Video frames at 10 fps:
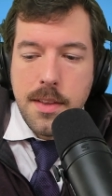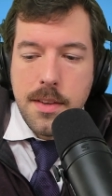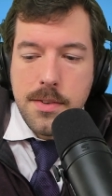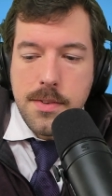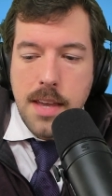
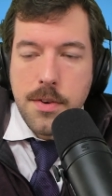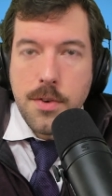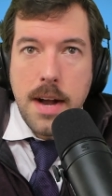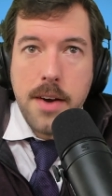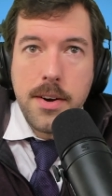Steven
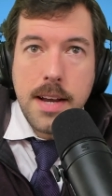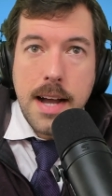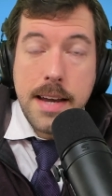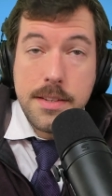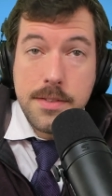Crowder
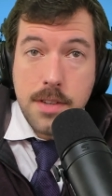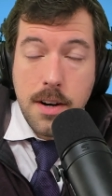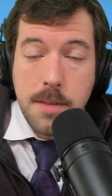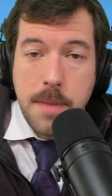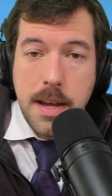got his
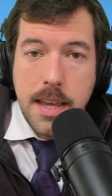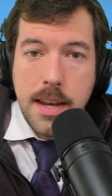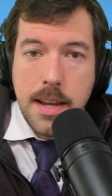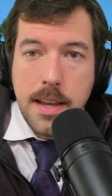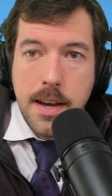start by
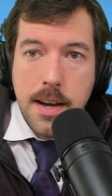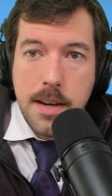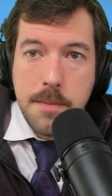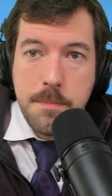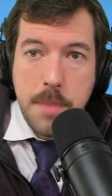getting
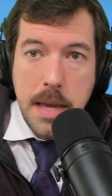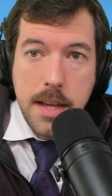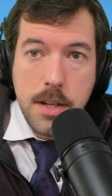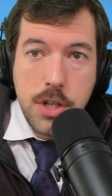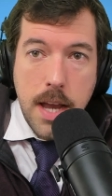a
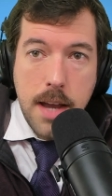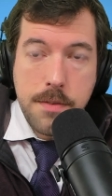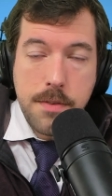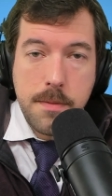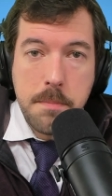big check
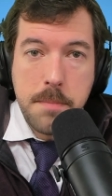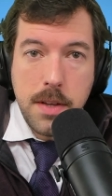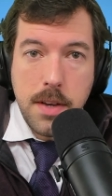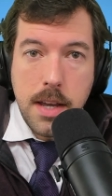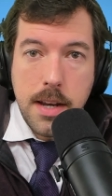from a
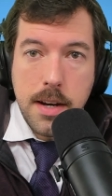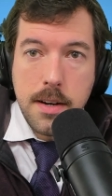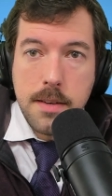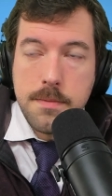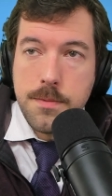
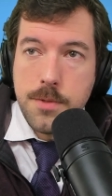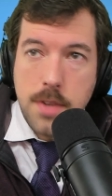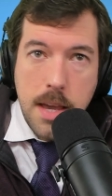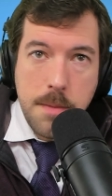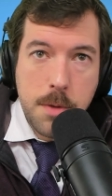billionaire.
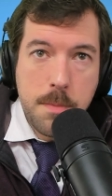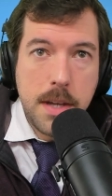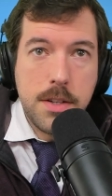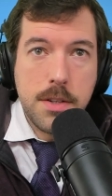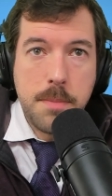Same with
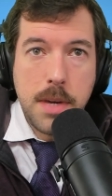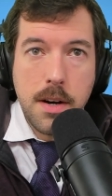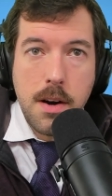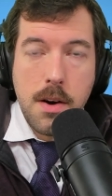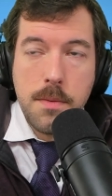Ben
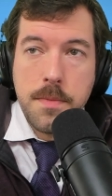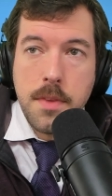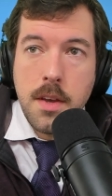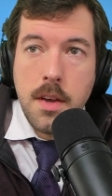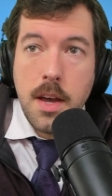Shapiro.
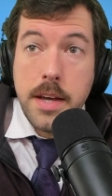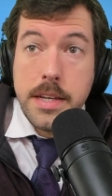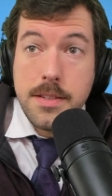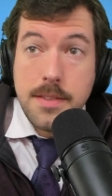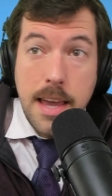
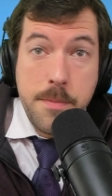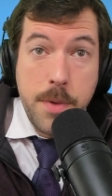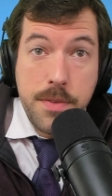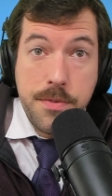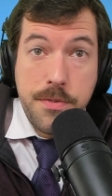Same
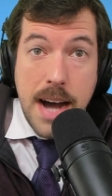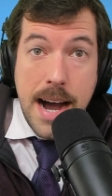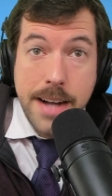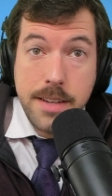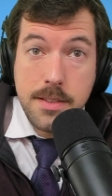with
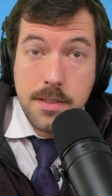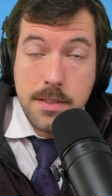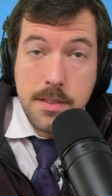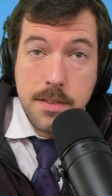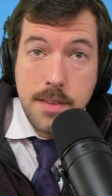Fox.
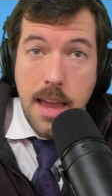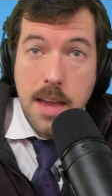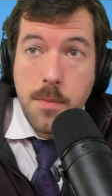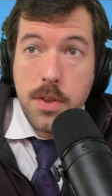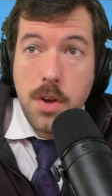
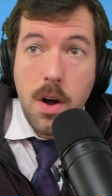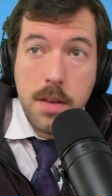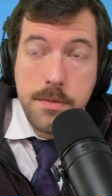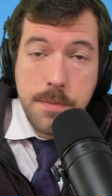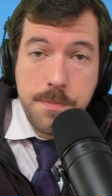Same with all
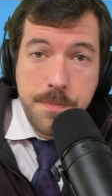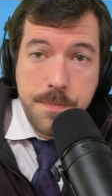of them.